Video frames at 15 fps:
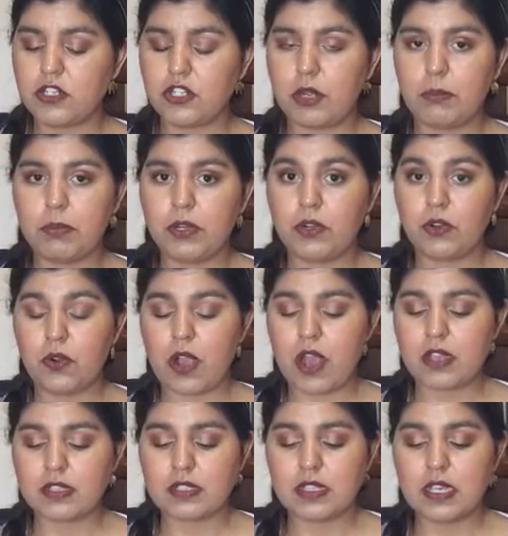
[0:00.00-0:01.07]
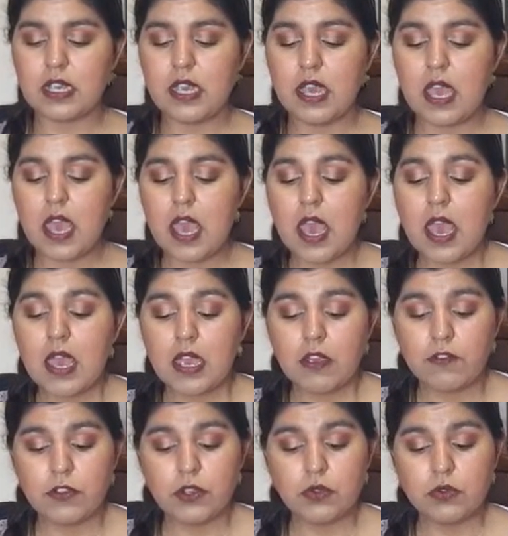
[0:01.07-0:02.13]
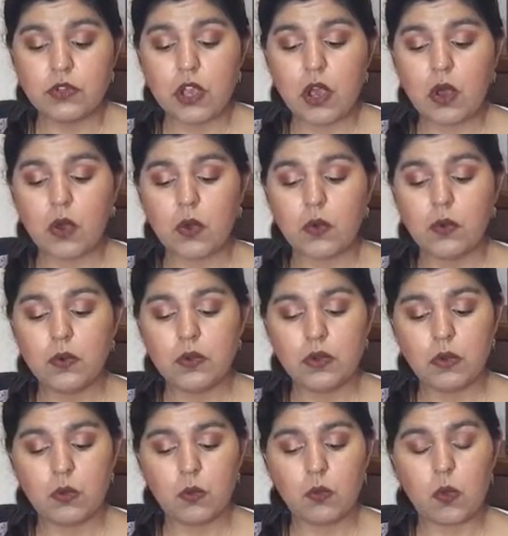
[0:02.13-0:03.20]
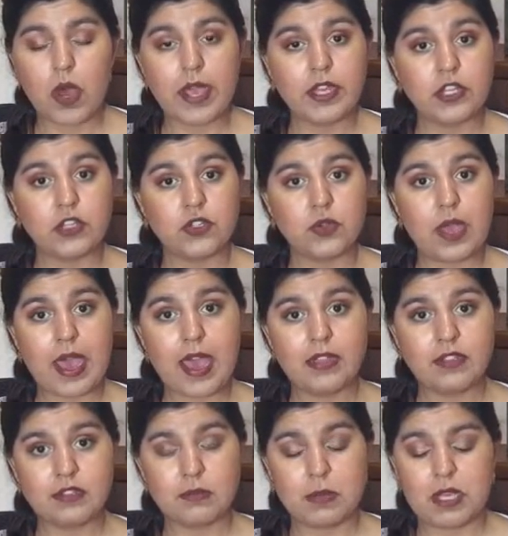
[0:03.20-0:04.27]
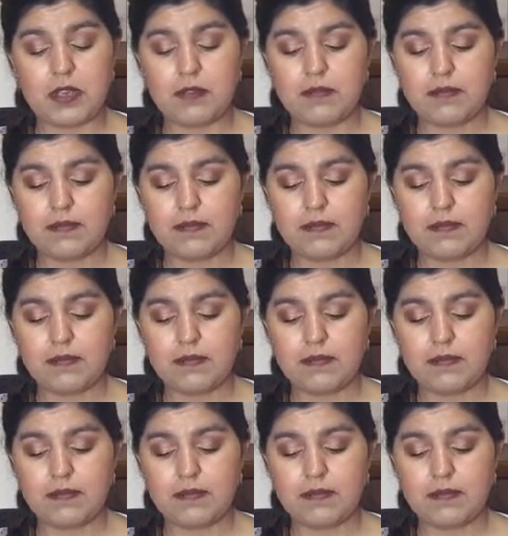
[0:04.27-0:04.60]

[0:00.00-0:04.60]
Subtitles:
Jumper crossly. If you know, why did you ask me?